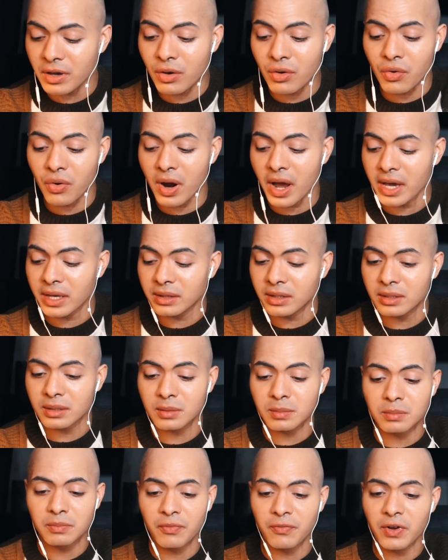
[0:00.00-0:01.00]
cry in these
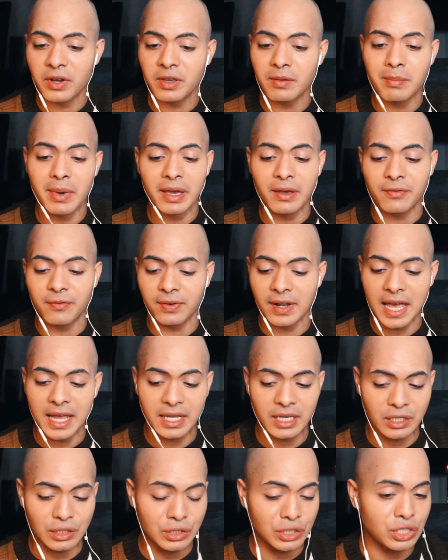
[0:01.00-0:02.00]
Mike
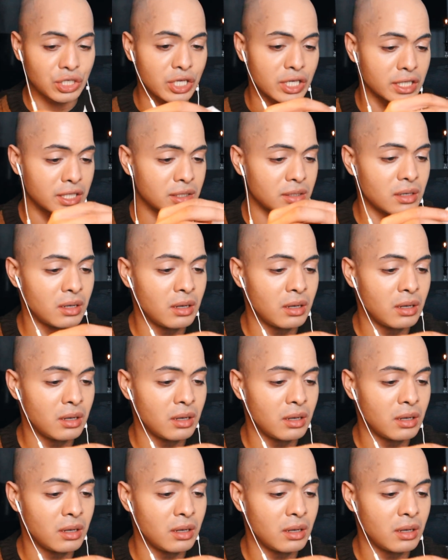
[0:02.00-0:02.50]
Flanagan shits?